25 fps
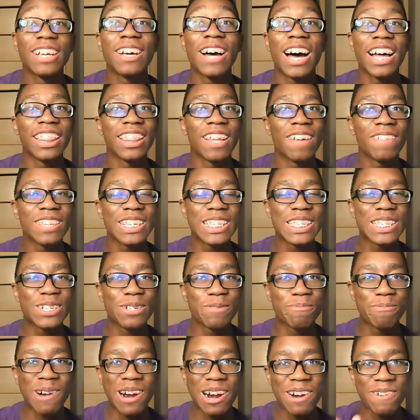And I love this
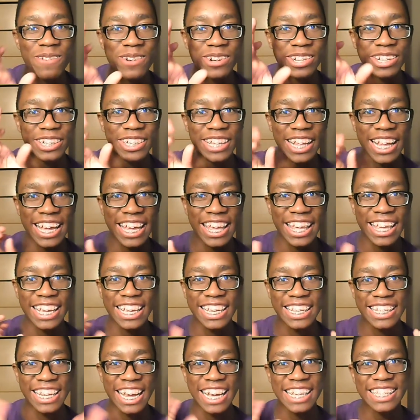little part where they're like
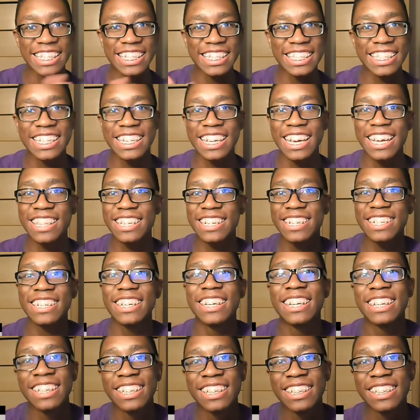dancing together.
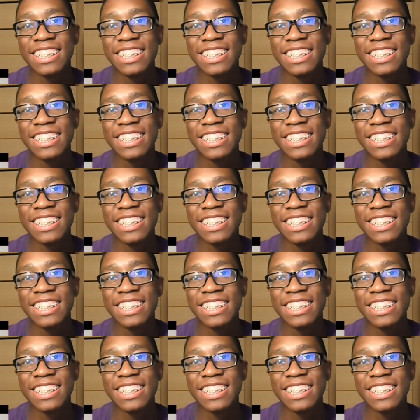